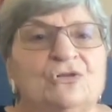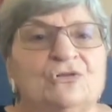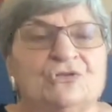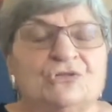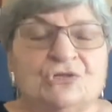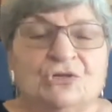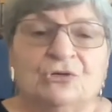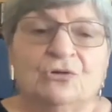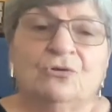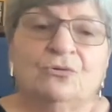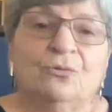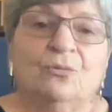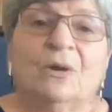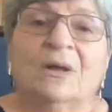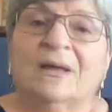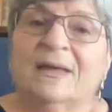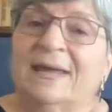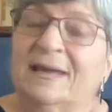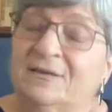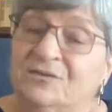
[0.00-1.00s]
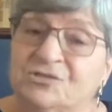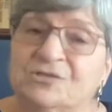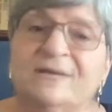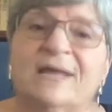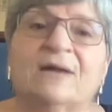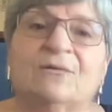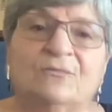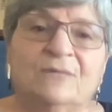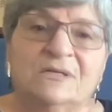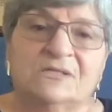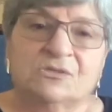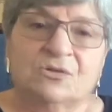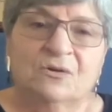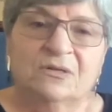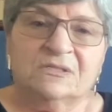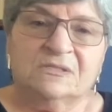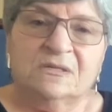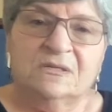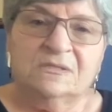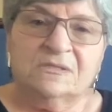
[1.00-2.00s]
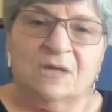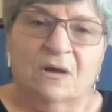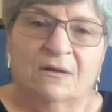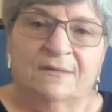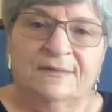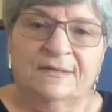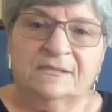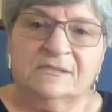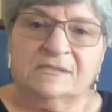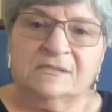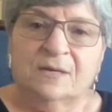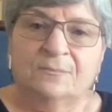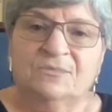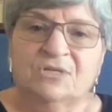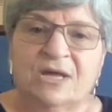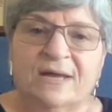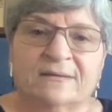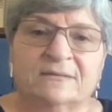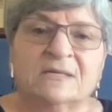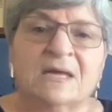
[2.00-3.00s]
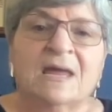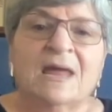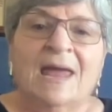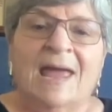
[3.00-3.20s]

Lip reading: to internet resources on this subject